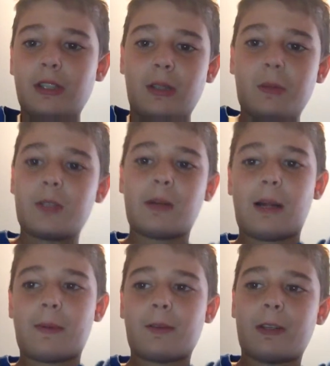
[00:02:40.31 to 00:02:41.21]
I'm using my
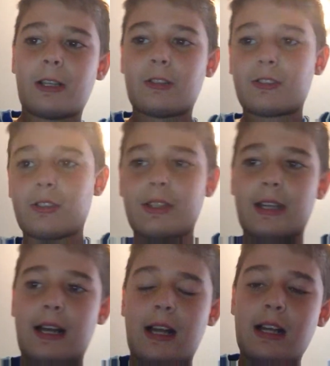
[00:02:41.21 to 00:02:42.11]
iPad right now, so,
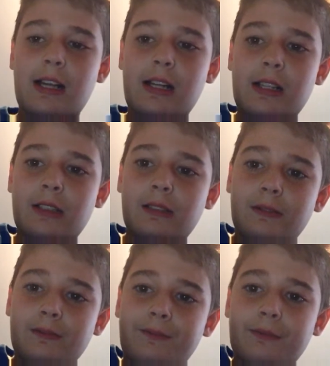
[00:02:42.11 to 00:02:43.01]
yeah.
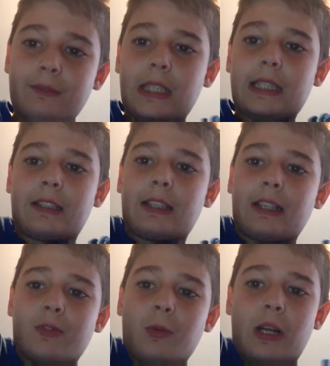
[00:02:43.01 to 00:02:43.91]
Thank you
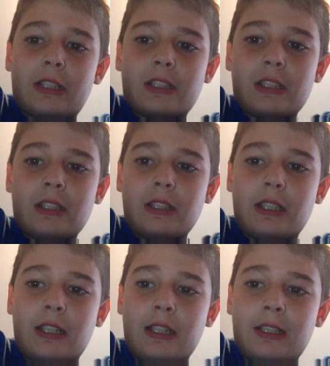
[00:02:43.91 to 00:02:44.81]
guys for watching,
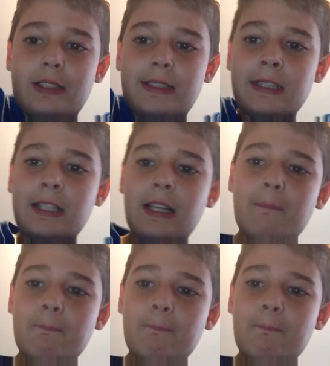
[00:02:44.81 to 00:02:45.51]
and see ya.